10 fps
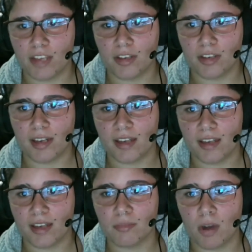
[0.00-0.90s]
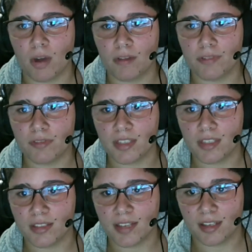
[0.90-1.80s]
You can edit small 15
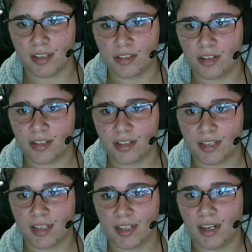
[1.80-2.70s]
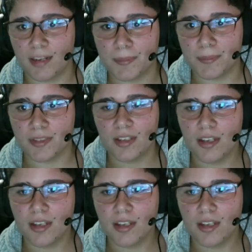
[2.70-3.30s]
seconds, 30-second clips